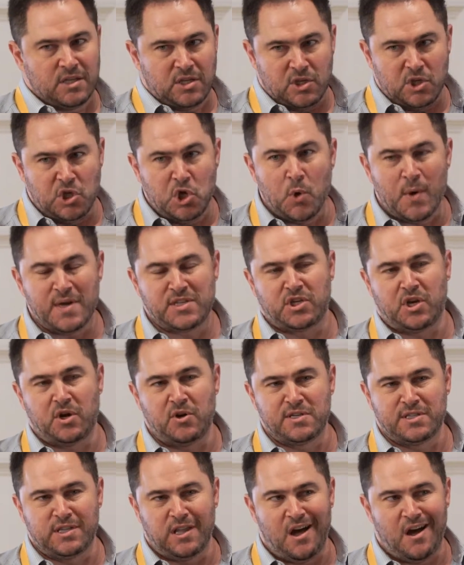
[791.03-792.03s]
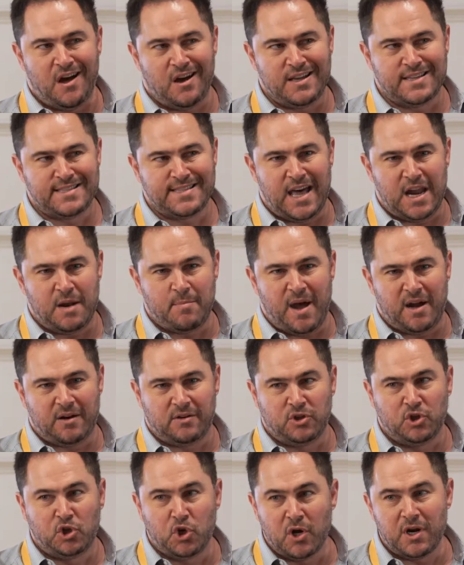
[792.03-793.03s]
US securities law is not
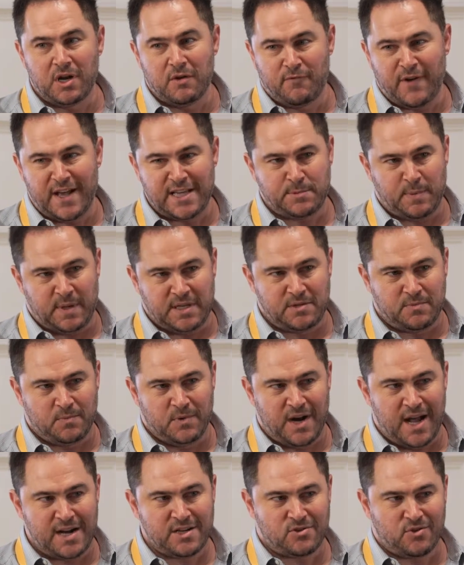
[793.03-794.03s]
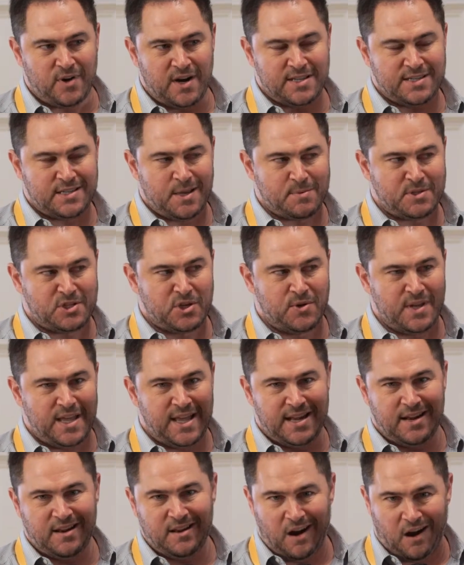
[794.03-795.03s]
about good investments. We're not trying to substitute
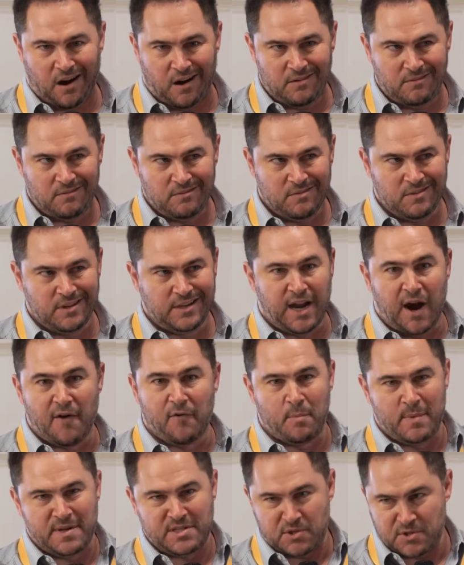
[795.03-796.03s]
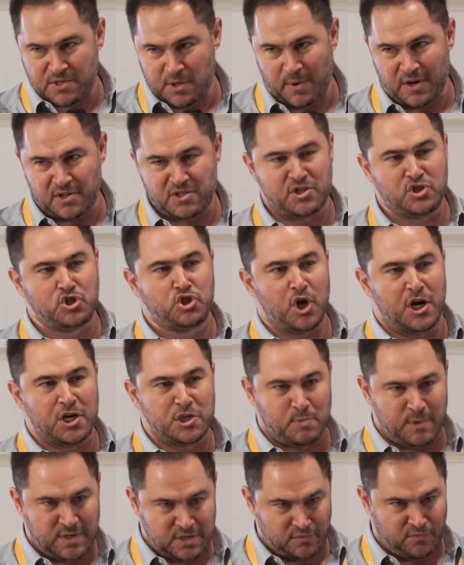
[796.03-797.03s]
in the government's or someone else's
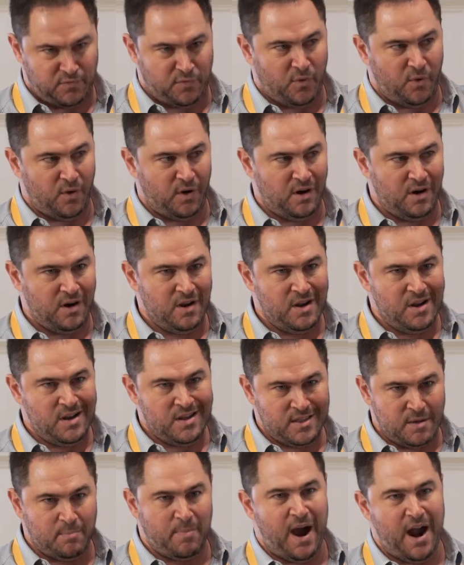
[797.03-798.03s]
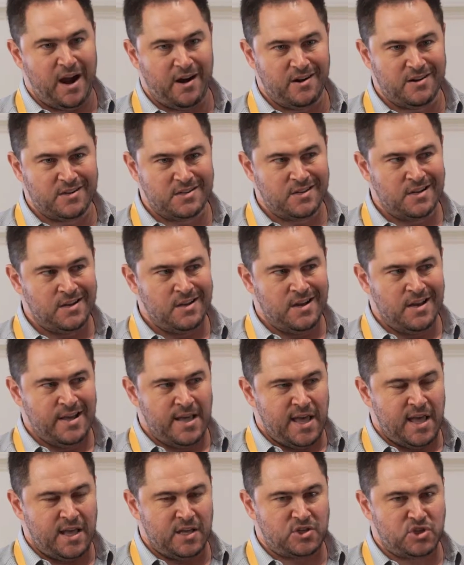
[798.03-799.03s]
judgment for the buyers.
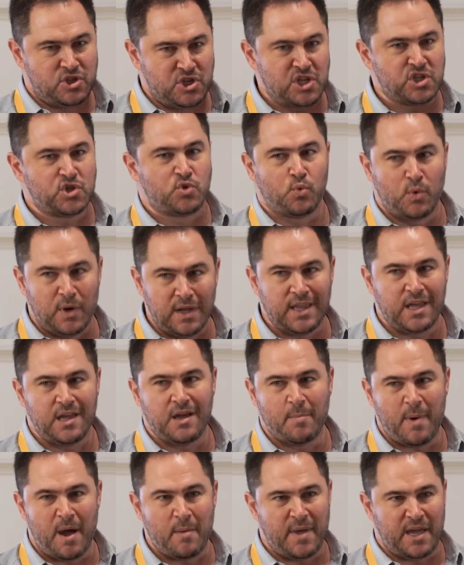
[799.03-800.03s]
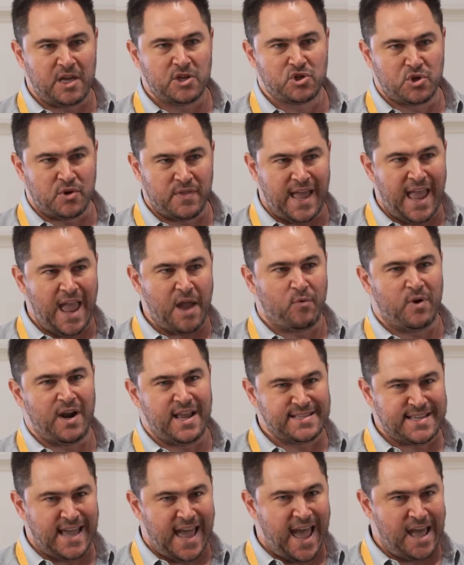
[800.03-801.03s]
It's just really about making sure that everyone
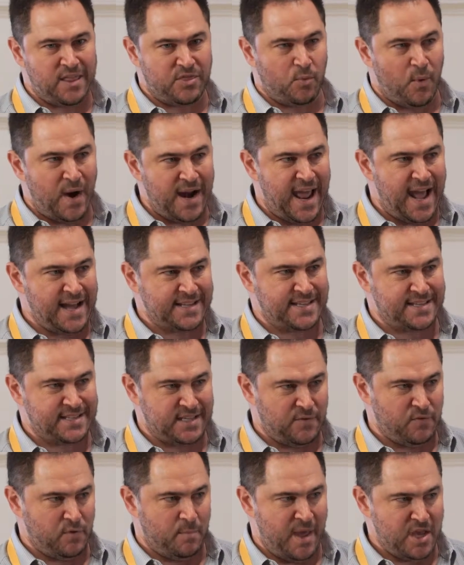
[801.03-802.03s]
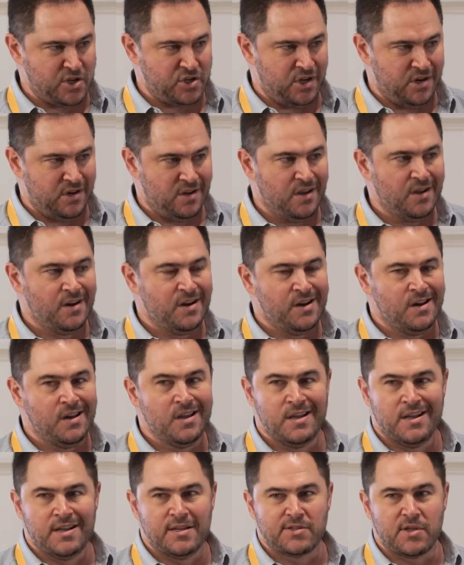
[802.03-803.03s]
has the right access to information
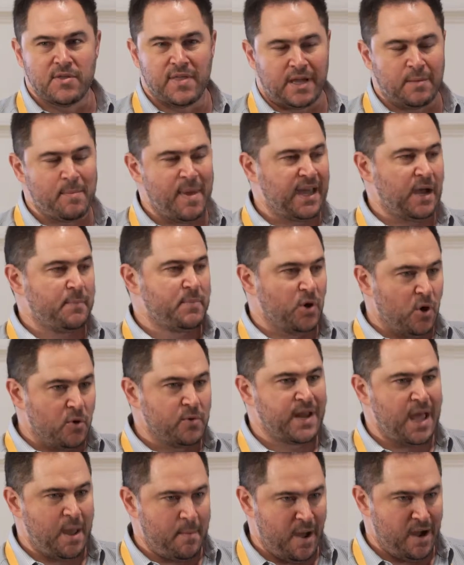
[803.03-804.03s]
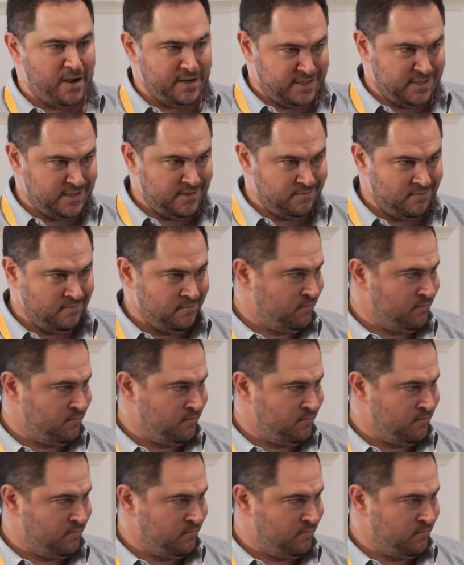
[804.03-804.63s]
so they can make up their own damn minds.